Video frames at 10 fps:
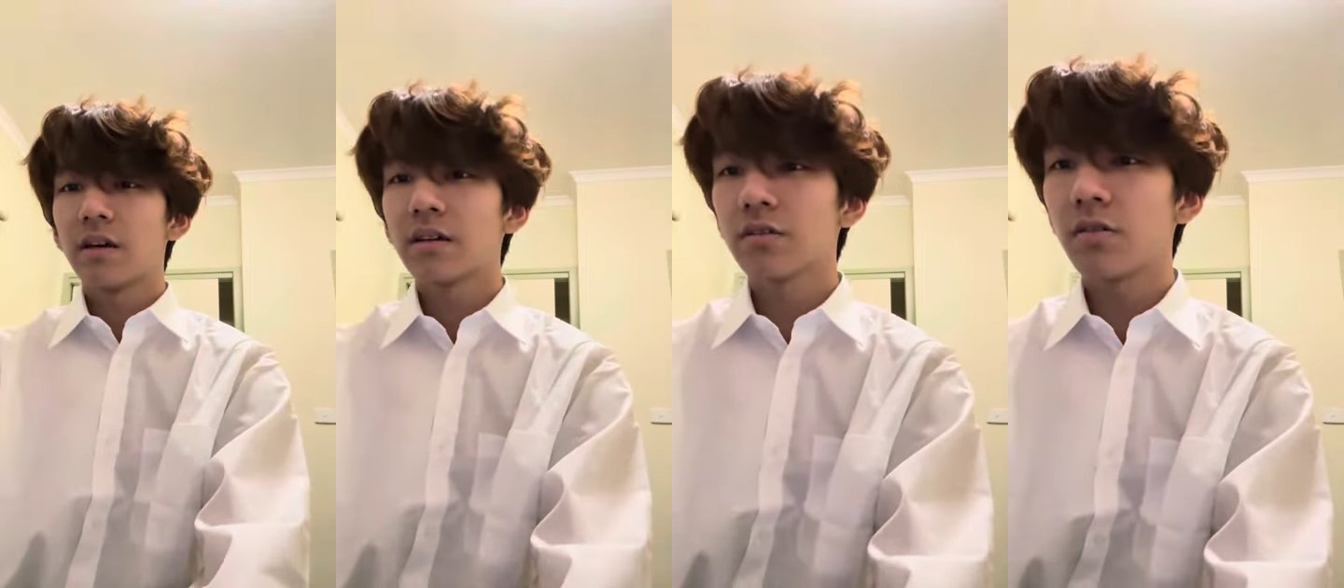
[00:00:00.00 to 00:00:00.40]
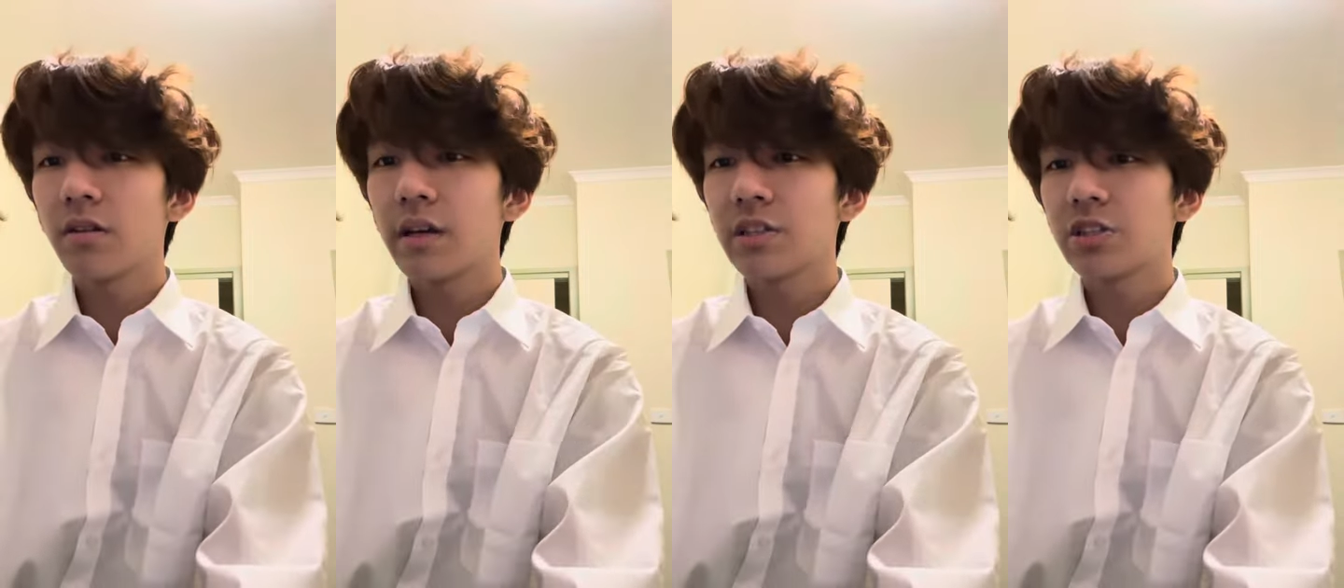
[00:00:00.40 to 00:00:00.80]

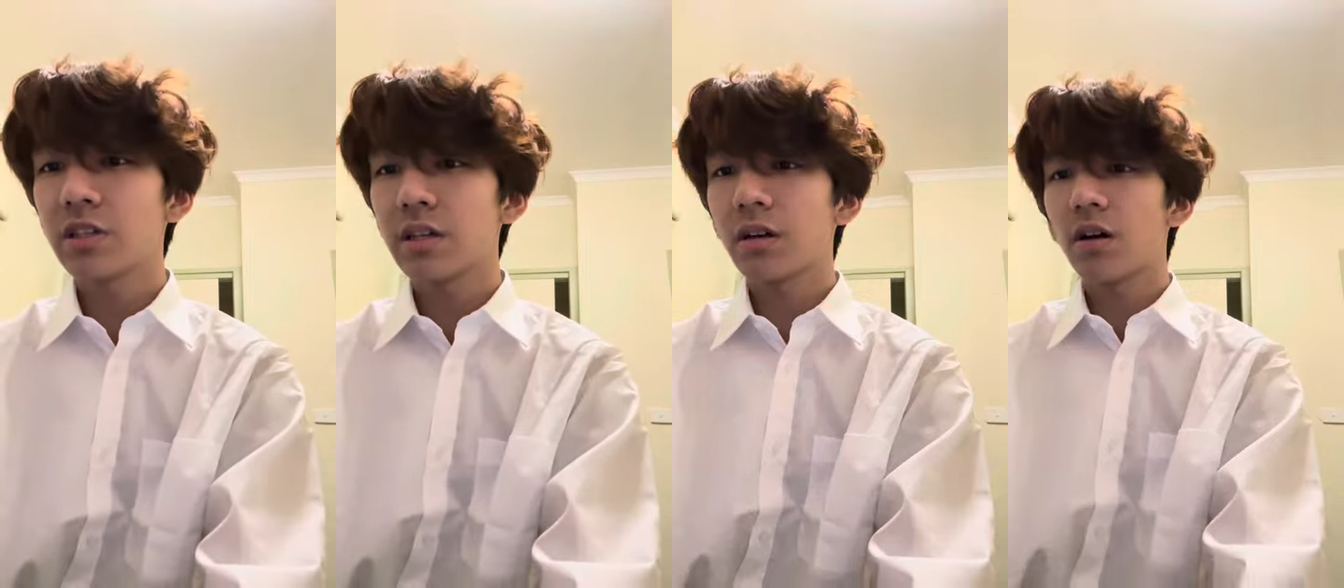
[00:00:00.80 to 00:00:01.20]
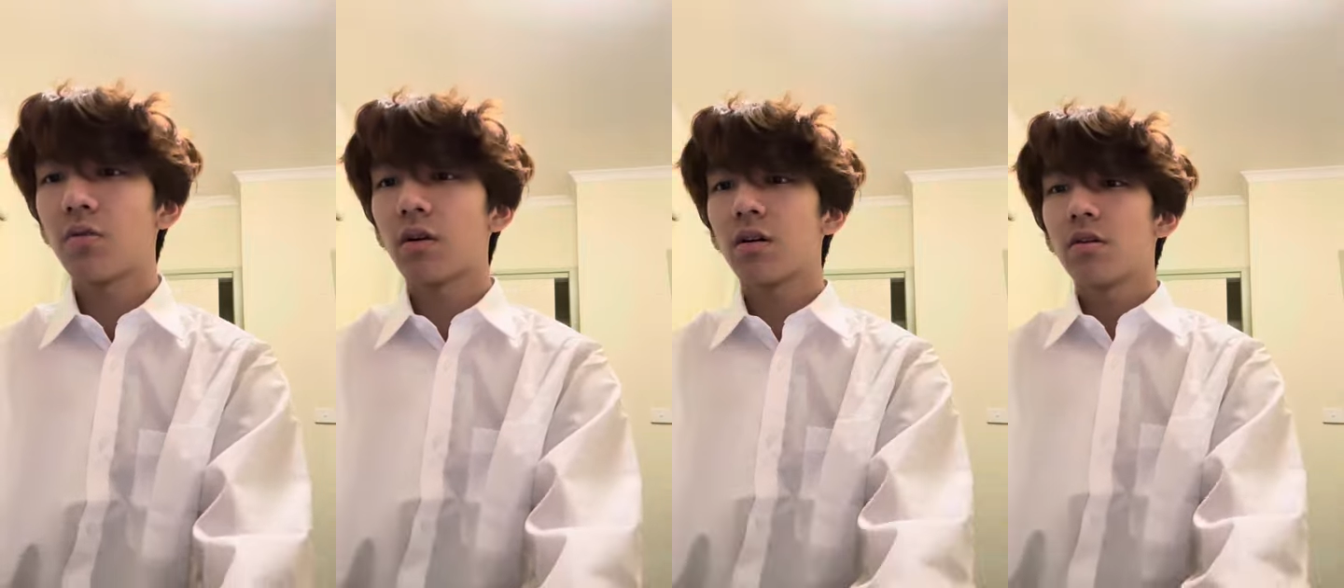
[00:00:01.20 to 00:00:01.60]
acknowledging
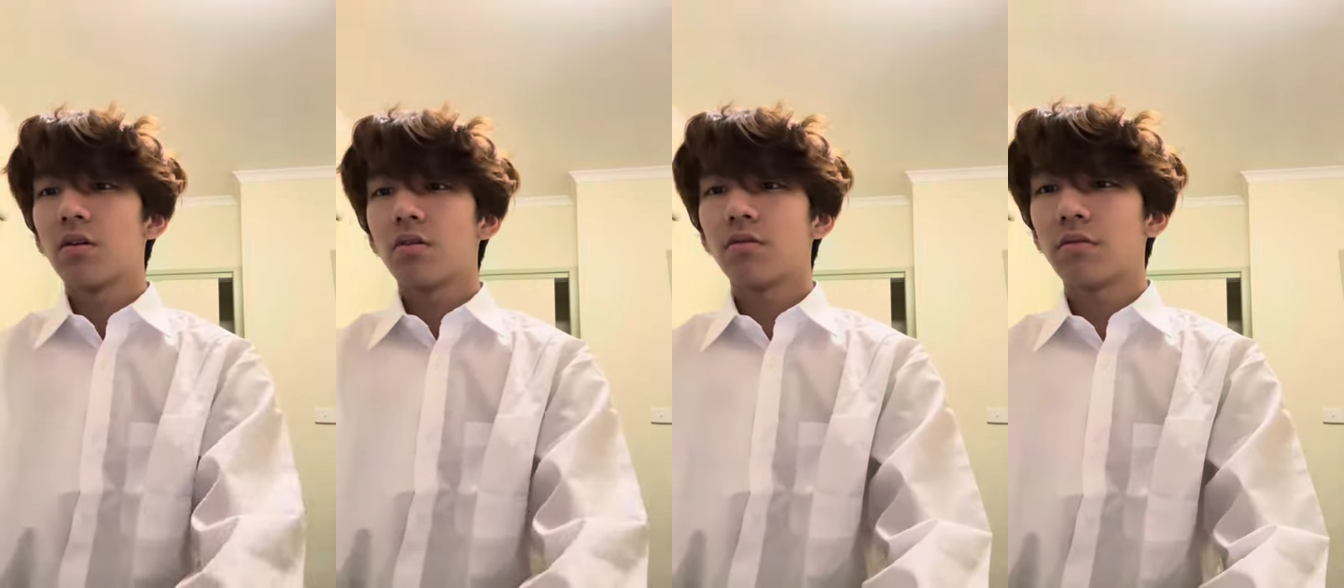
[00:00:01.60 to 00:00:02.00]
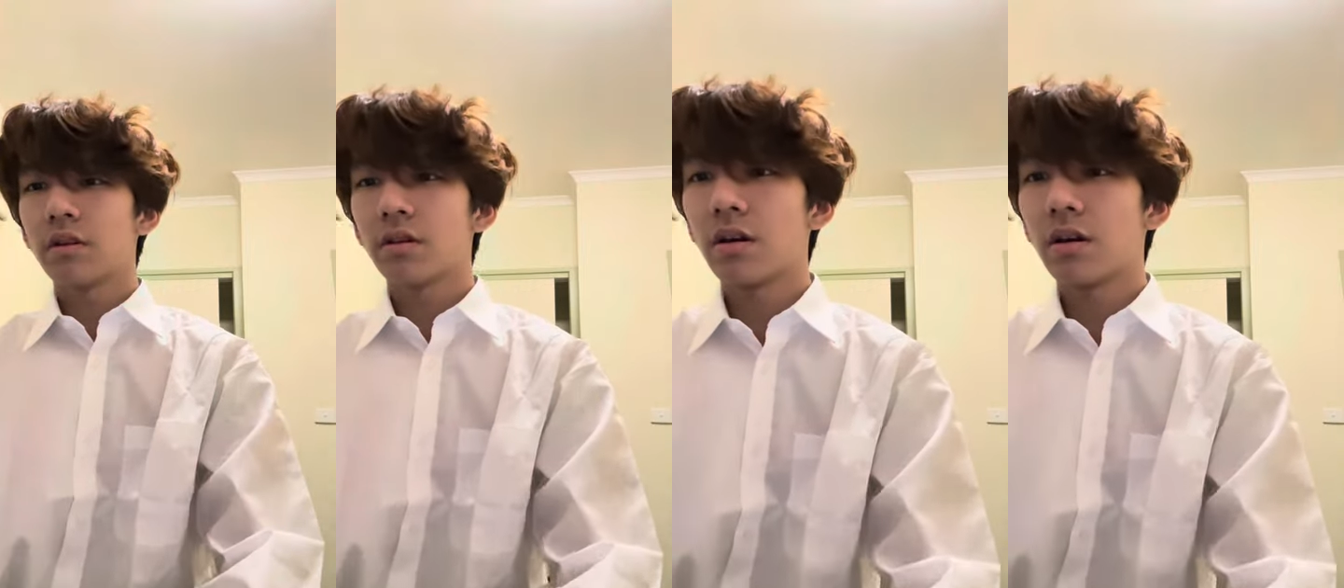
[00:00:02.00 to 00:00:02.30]
our own